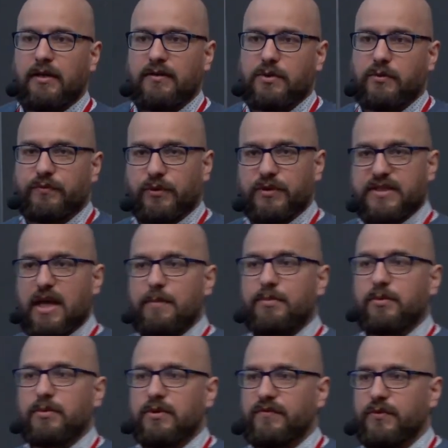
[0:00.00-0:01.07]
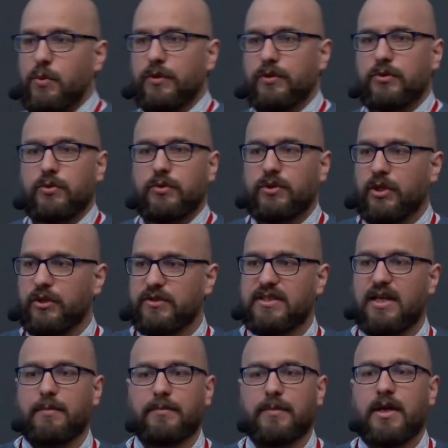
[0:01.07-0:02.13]
So for example, if you want to turn
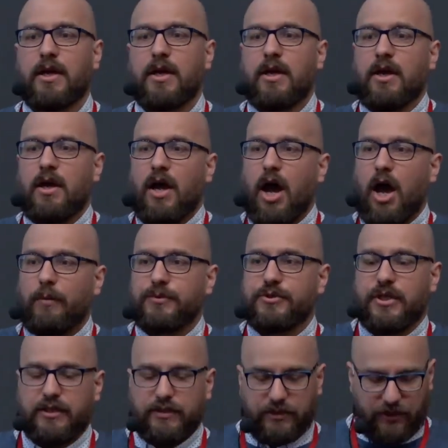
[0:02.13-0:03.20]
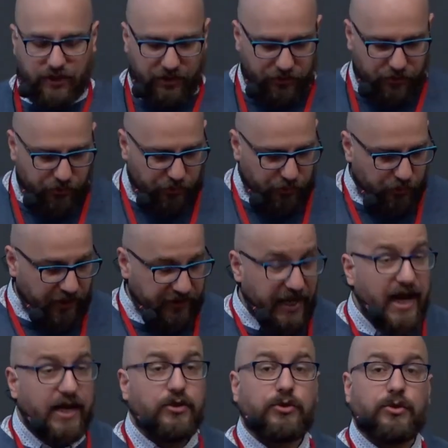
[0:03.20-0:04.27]
some object into an
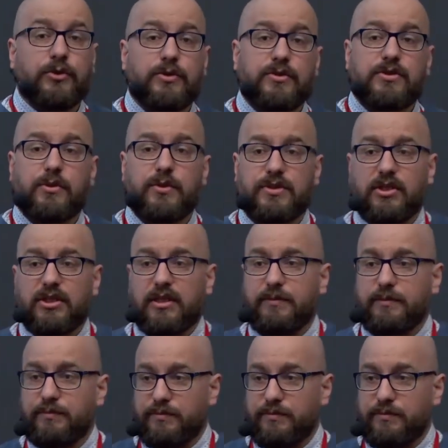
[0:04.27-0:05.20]
actor, so it's gonna